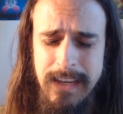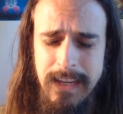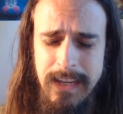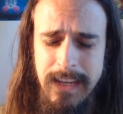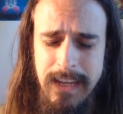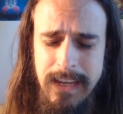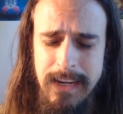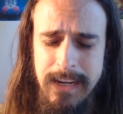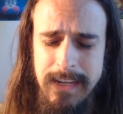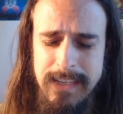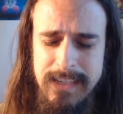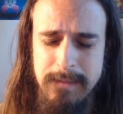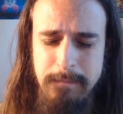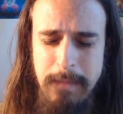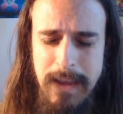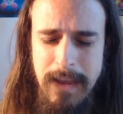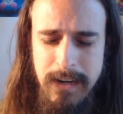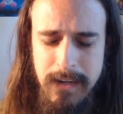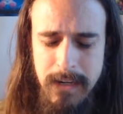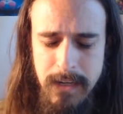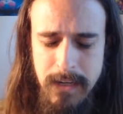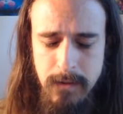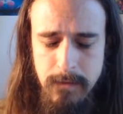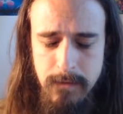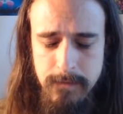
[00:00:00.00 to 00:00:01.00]
and
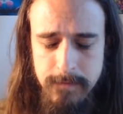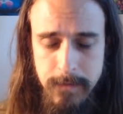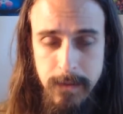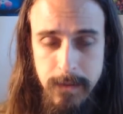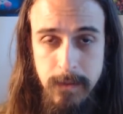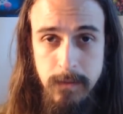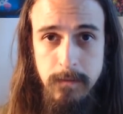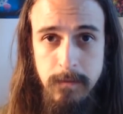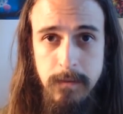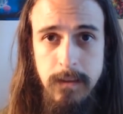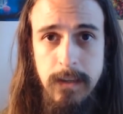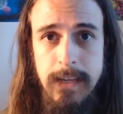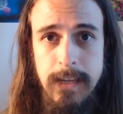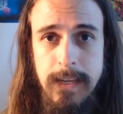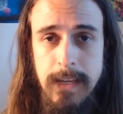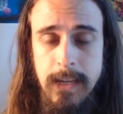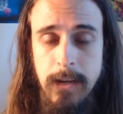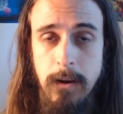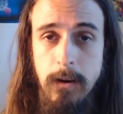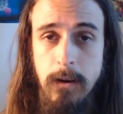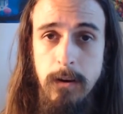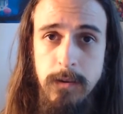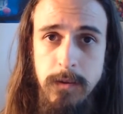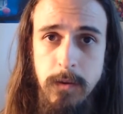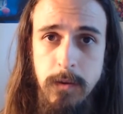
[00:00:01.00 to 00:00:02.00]
expanding your field in
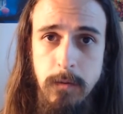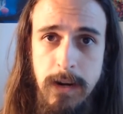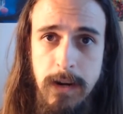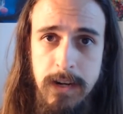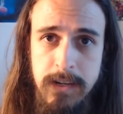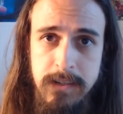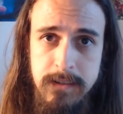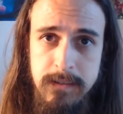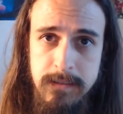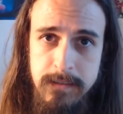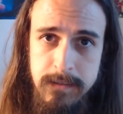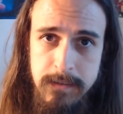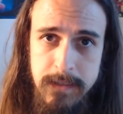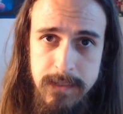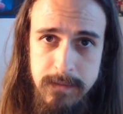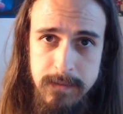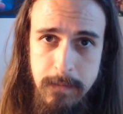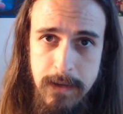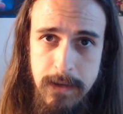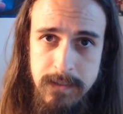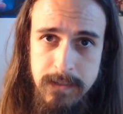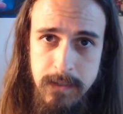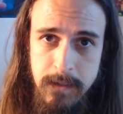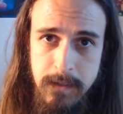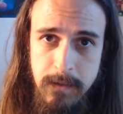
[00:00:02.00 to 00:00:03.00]
all directions in the
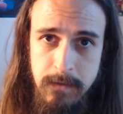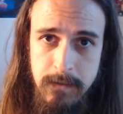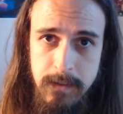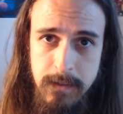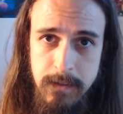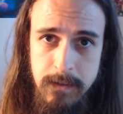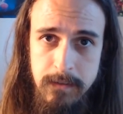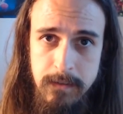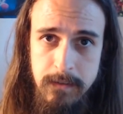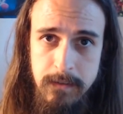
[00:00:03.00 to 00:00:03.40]
space that you're in,